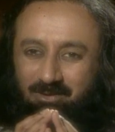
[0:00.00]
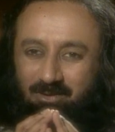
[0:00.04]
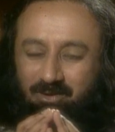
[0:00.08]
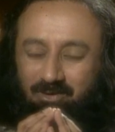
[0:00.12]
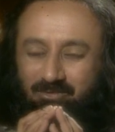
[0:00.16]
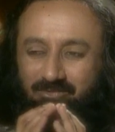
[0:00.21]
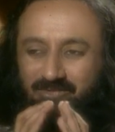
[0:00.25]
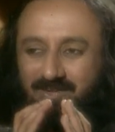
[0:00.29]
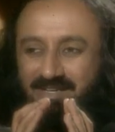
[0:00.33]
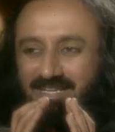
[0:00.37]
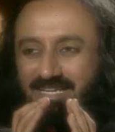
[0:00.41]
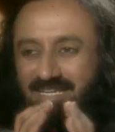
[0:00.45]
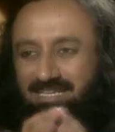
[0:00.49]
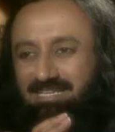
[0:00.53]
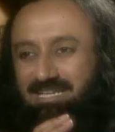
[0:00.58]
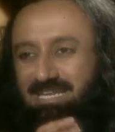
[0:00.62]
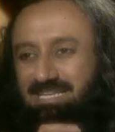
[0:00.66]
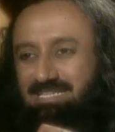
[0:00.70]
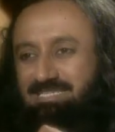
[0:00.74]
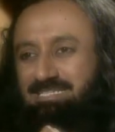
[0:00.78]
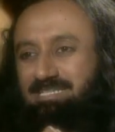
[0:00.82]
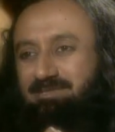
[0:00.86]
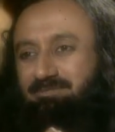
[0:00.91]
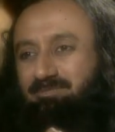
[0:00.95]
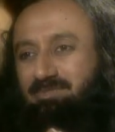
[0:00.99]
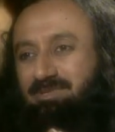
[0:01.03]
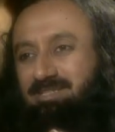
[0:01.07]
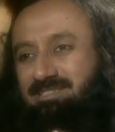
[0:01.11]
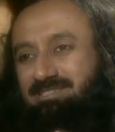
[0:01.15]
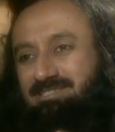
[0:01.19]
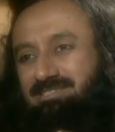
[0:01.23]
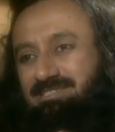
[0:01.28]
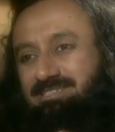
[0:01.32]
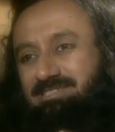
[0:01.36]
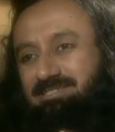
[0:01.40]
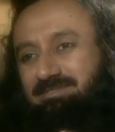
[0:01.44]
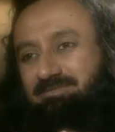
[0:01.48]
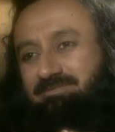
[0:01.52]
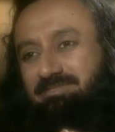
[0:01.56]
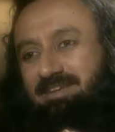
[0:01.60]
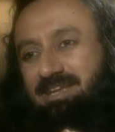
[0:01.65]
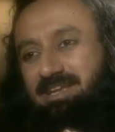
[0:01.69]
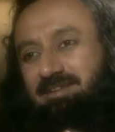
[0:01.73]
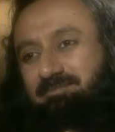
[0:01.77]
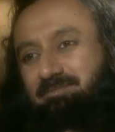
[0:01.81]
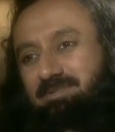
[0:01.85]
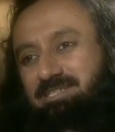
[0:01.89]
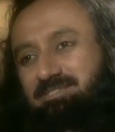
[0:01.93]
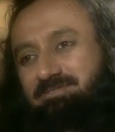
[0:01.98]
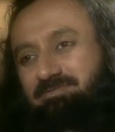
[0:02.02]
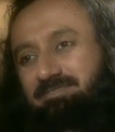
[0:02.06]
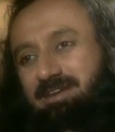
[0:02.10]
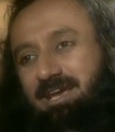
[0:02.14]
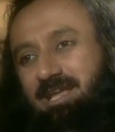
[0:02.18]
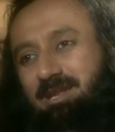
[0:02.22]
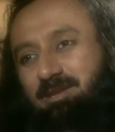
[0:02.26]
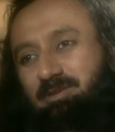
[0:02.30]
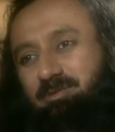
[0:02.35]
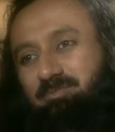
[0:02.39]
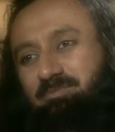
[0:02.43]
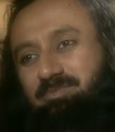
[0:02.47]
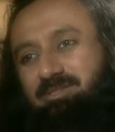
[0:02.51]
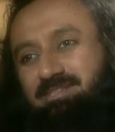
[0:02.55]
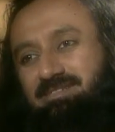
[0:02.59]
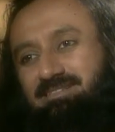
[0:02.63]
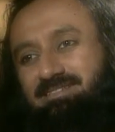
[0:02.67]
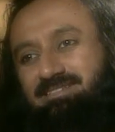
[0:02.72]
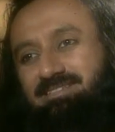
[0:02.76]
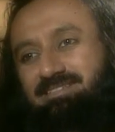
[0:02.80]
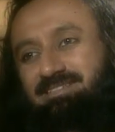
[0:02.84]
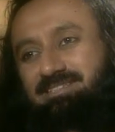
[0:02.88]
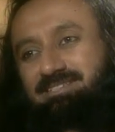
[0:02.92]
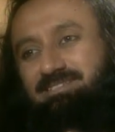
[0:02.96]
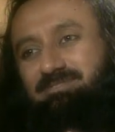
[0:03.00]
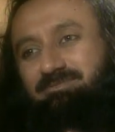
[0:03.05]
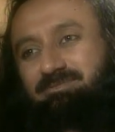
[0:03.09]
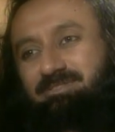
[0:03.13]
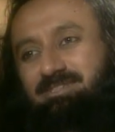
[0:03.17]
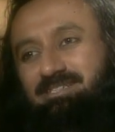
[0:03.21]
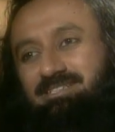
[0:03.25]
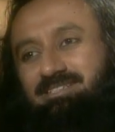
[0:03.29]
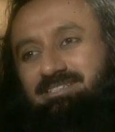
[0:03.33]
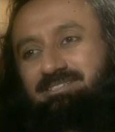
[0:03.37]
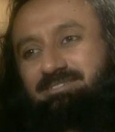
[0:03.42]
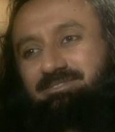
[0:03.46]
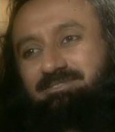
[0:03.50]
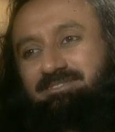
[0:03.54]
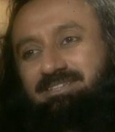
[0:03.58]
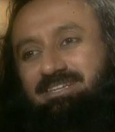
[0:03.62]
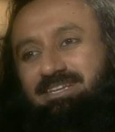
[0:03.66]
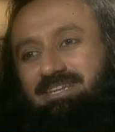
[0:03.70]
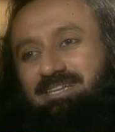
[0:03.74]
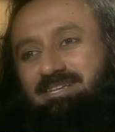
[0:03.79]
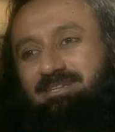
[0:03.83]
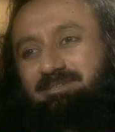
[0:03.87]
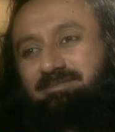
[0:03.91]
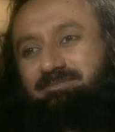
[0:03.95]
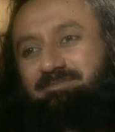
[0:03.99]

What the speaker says: of an intelligent person is very much valuable in this world today.